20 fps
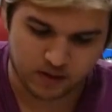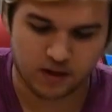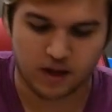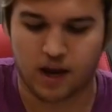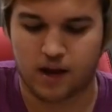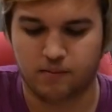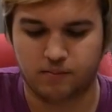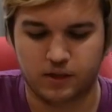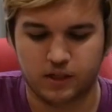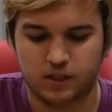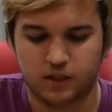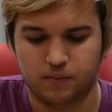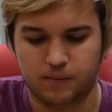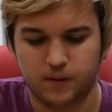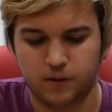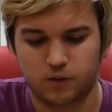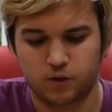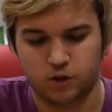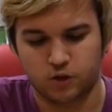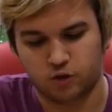AMD
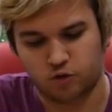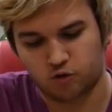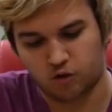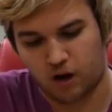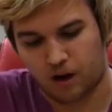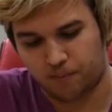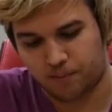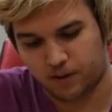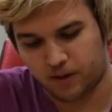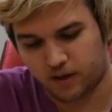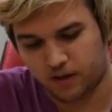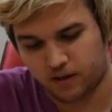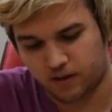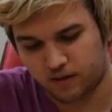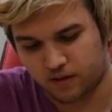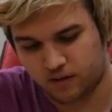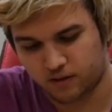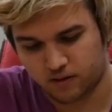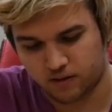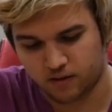CPUs just drop in,
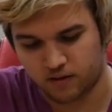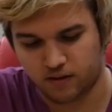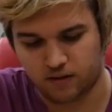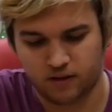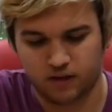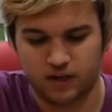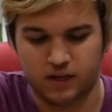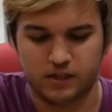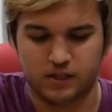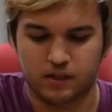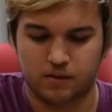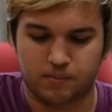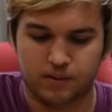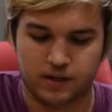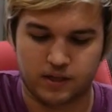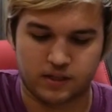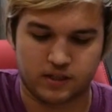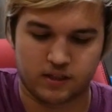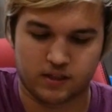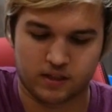easy
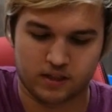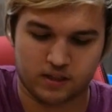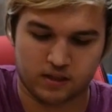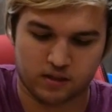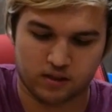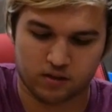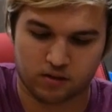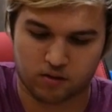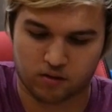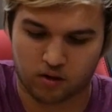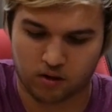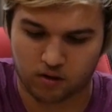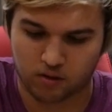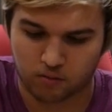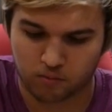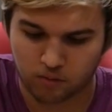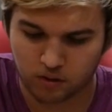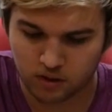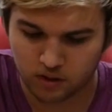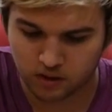peasy. This is a little harder.
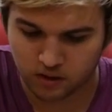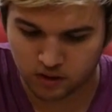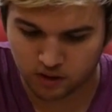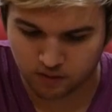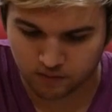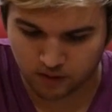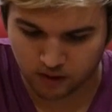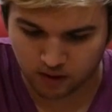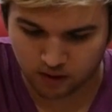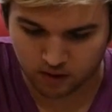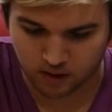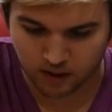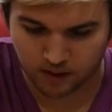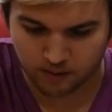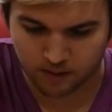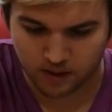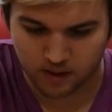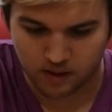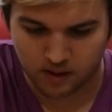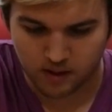What just fell? Okay,
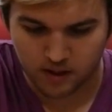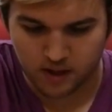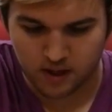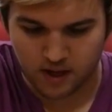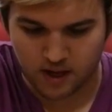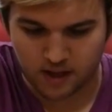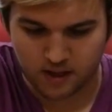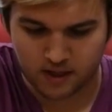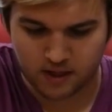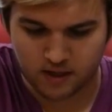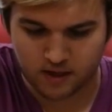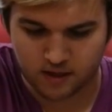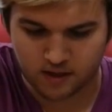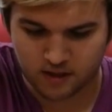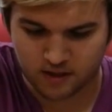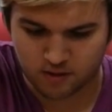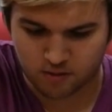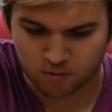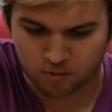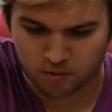right. And then
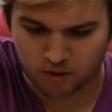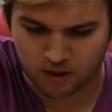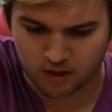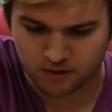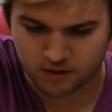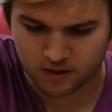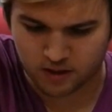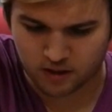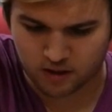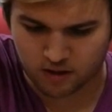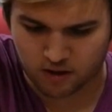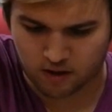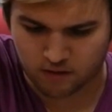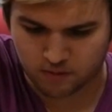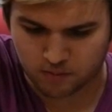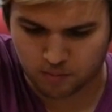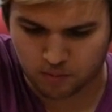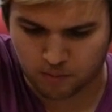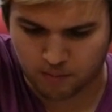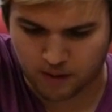this requires an
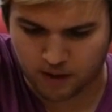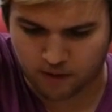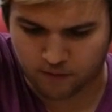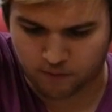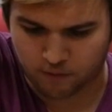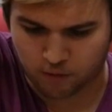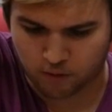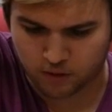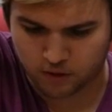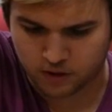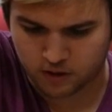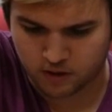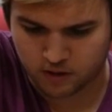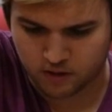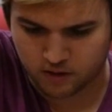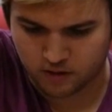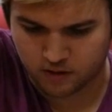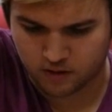uncomfortable amount of force.